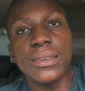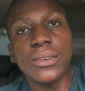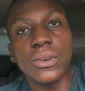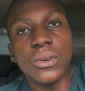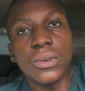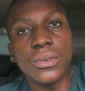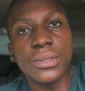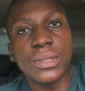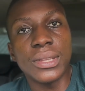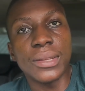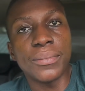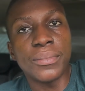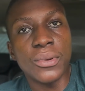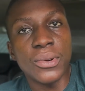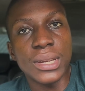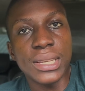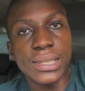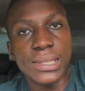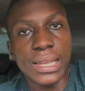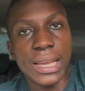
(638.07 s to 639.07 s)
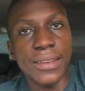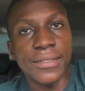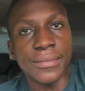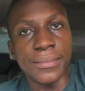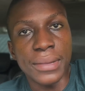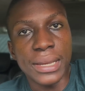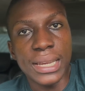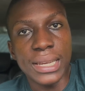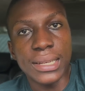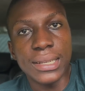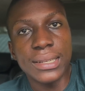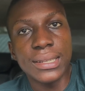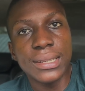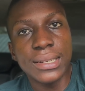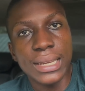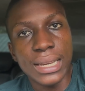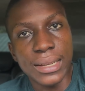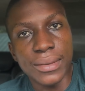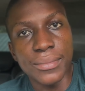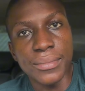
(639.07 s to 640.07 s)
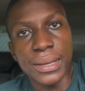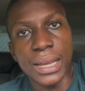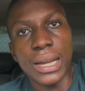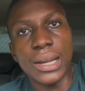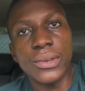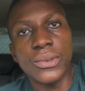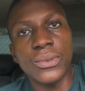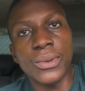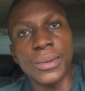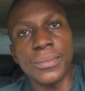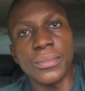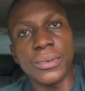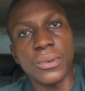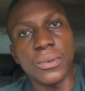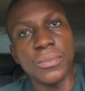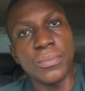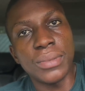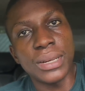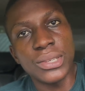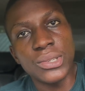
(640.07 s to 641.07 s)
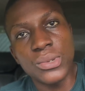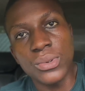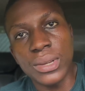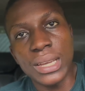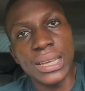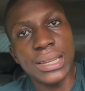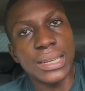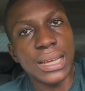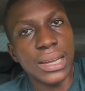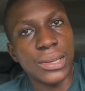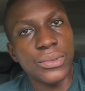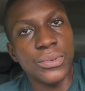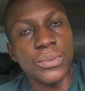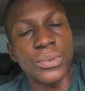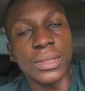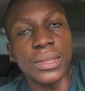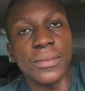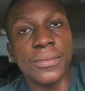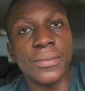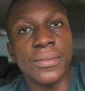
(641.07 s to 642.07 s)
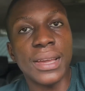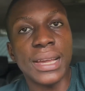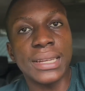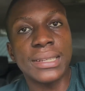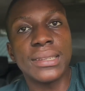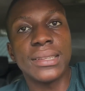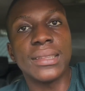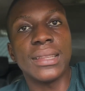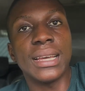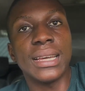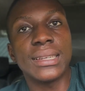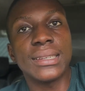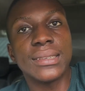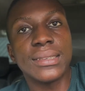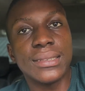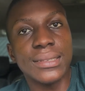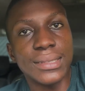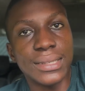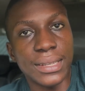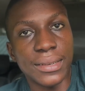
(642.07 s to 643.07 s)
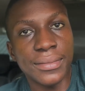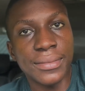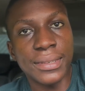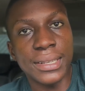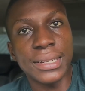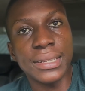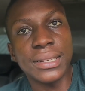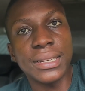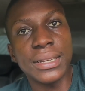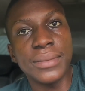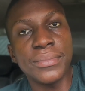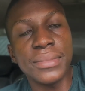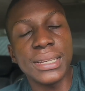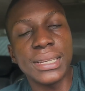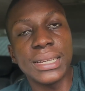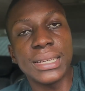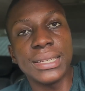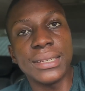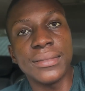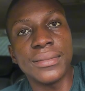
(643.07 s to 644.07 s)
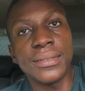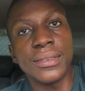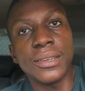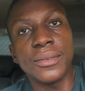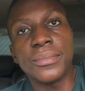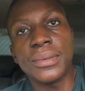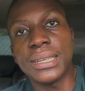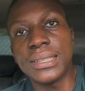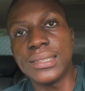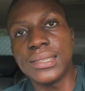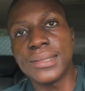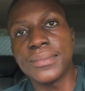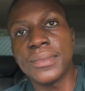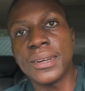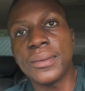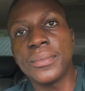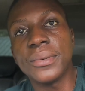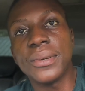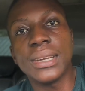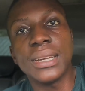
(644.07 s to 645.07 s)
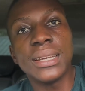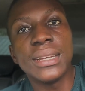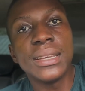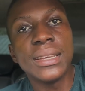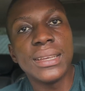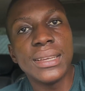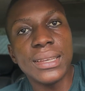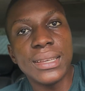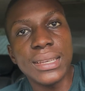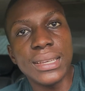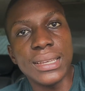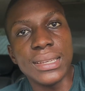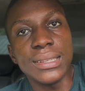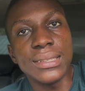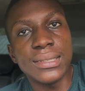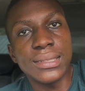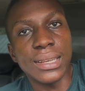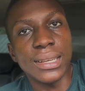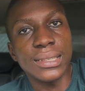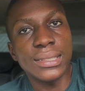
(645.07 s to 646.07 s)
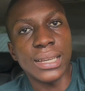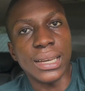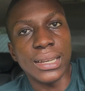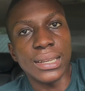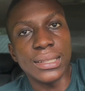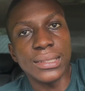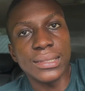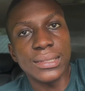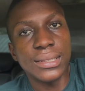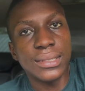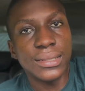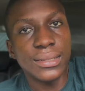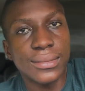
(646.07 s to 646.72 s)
all the points I've made can be arguable, but you can't argue with the fact that definitely being a developer in Zimbabwe is a challenge.